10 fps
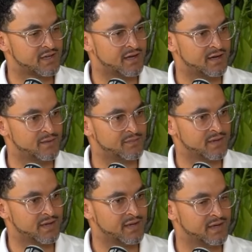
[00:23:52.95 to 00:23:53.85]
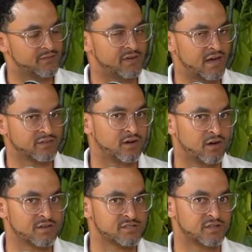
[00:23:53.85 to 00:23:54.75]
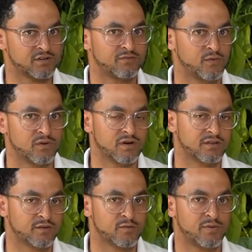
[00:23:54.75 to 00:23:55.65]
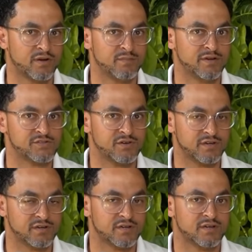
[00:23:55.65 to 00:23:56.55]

And if you're out in the audience, you're looking for a third-party administrator,